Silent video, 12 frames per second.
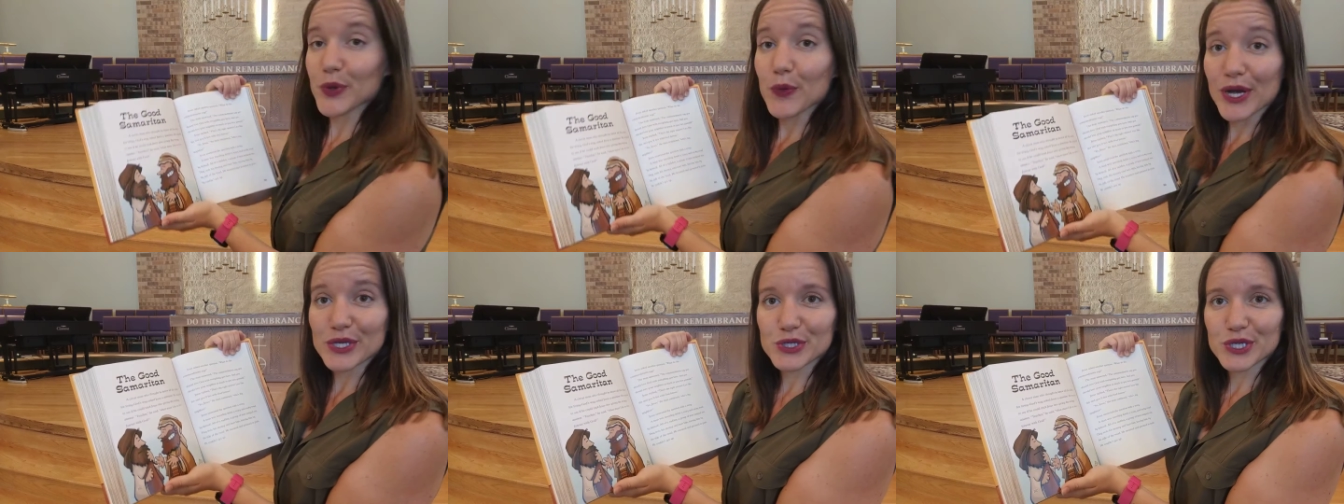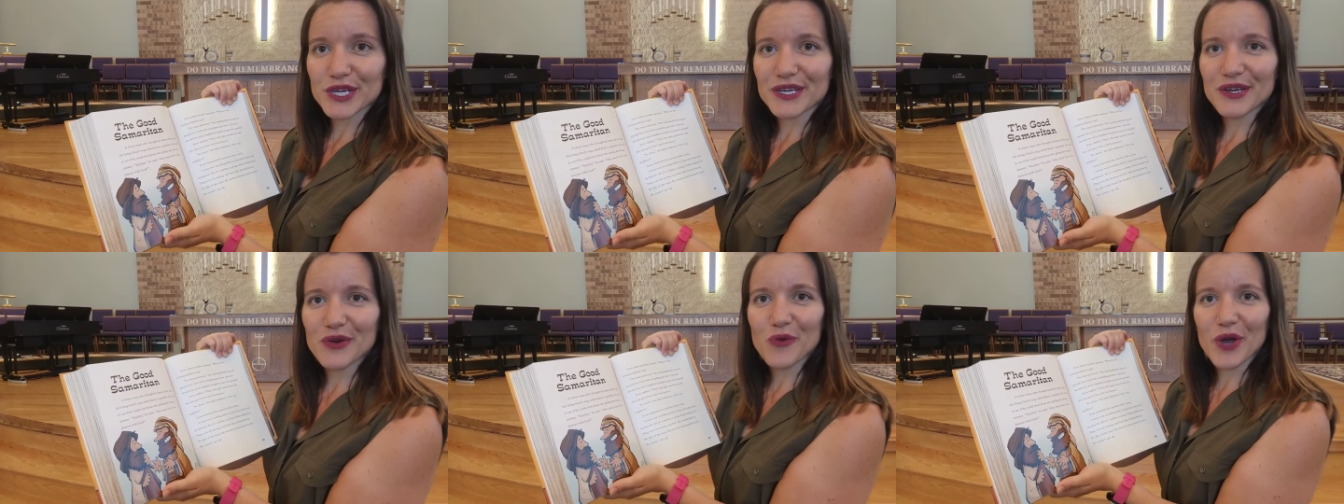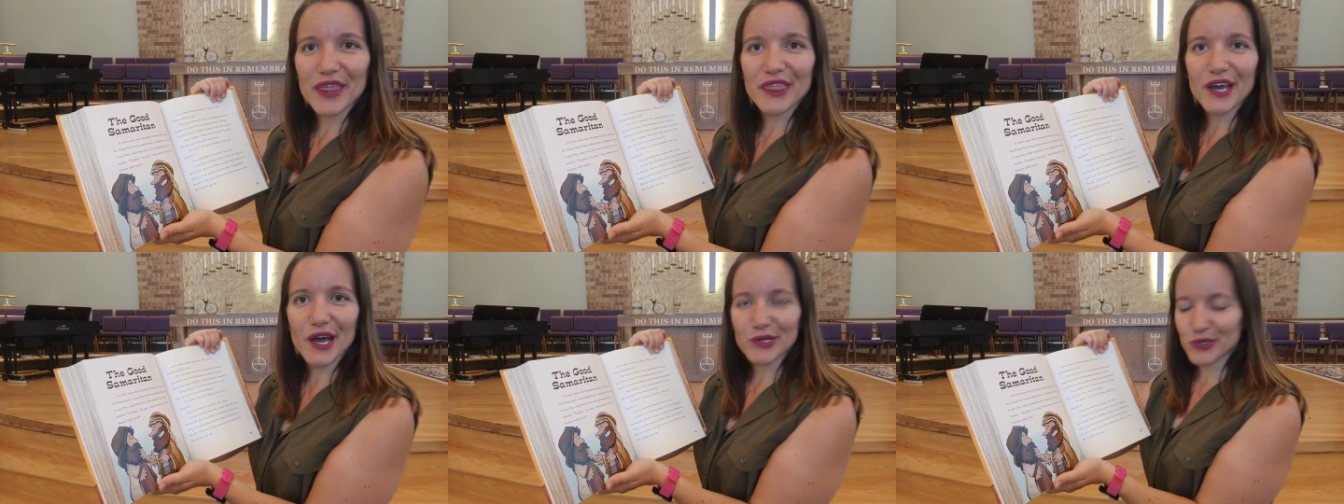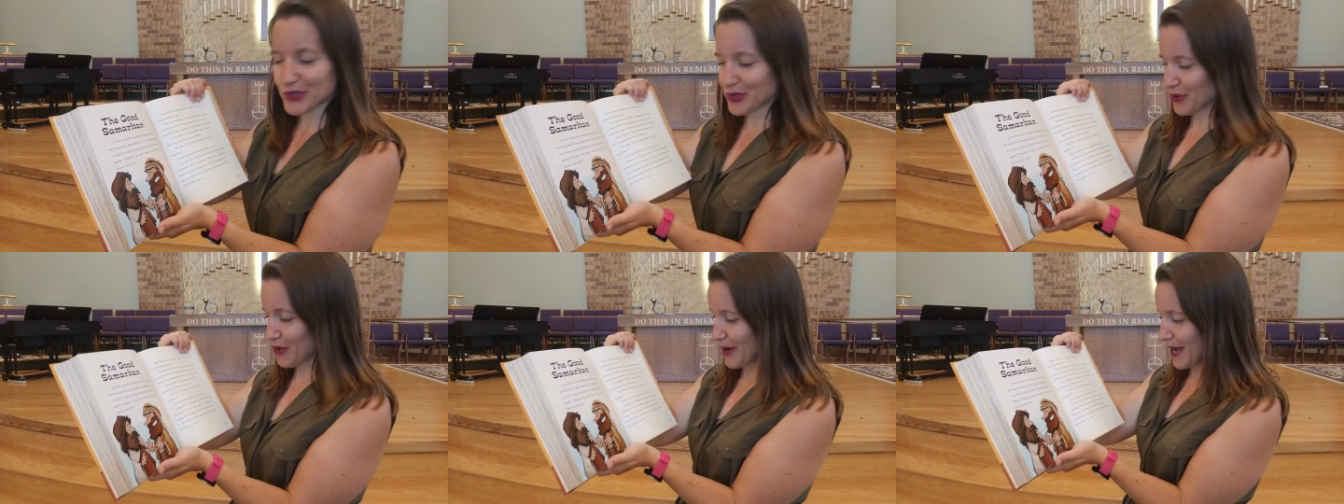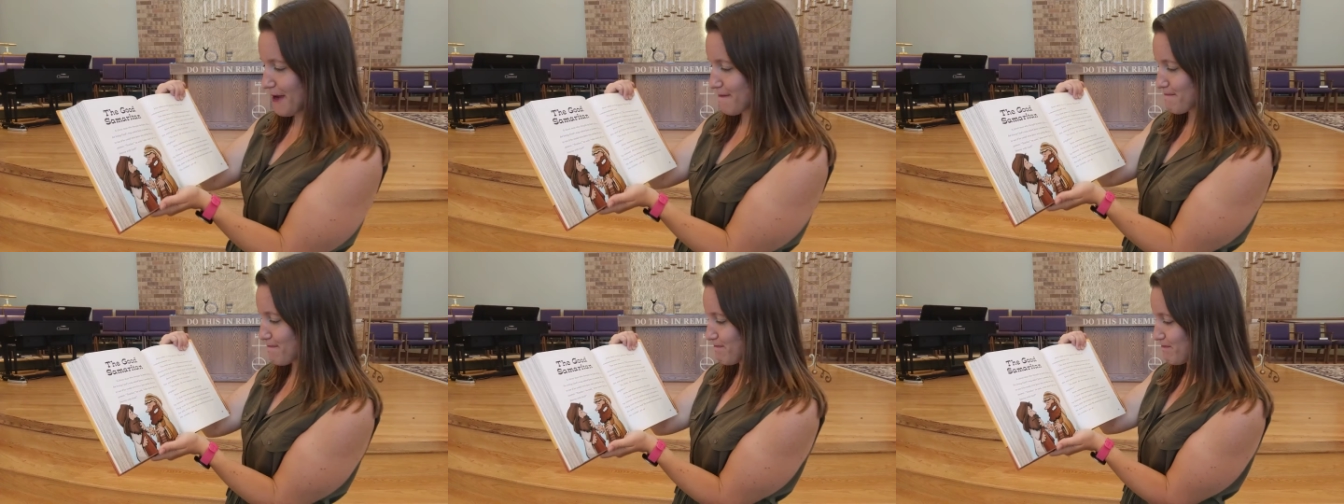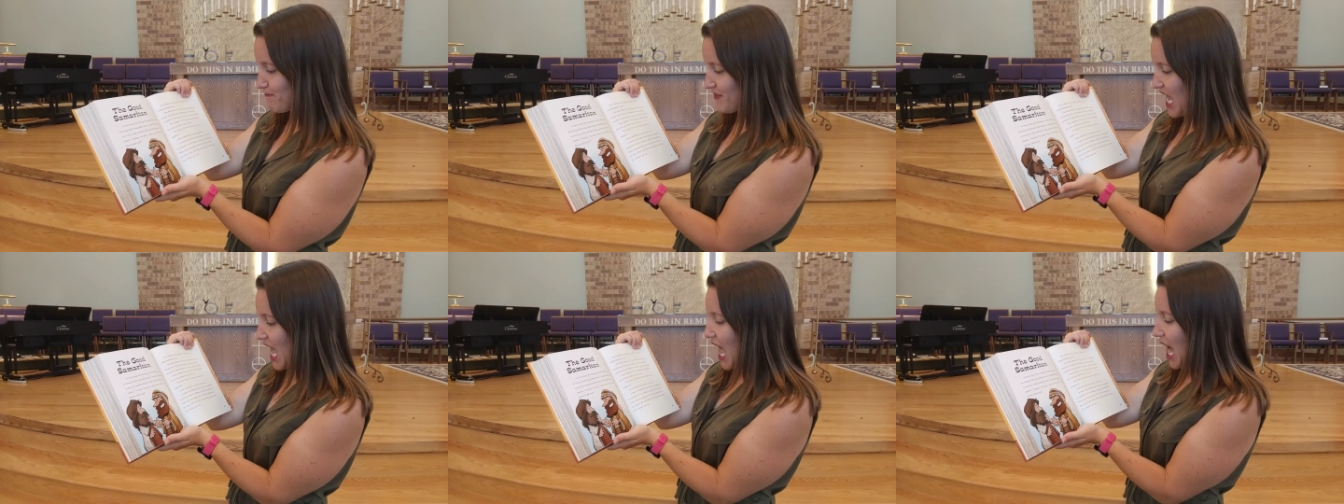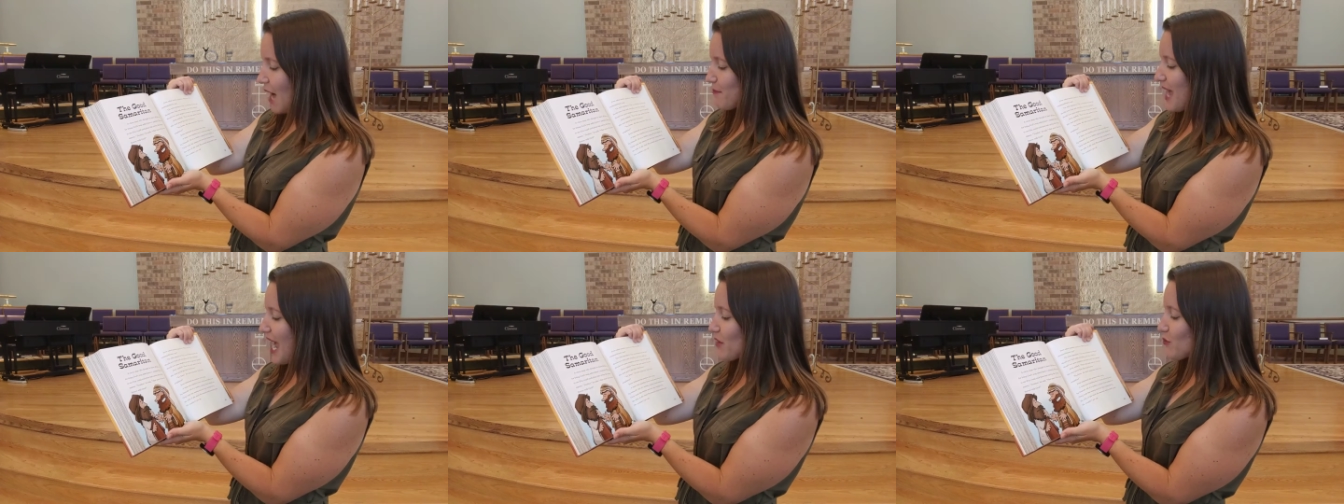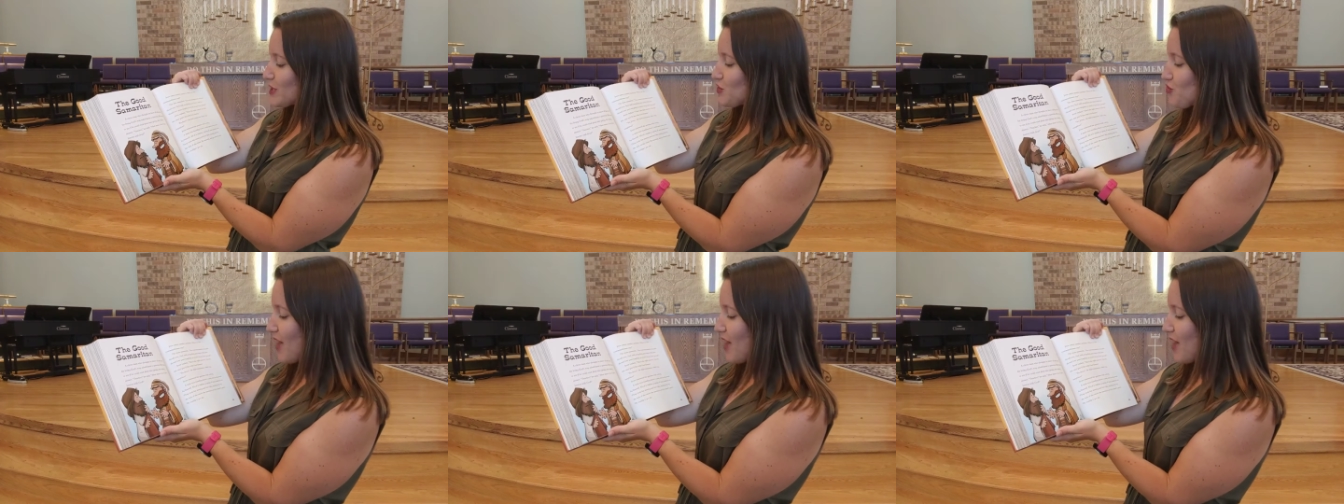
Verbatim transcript: the question with a story. A man was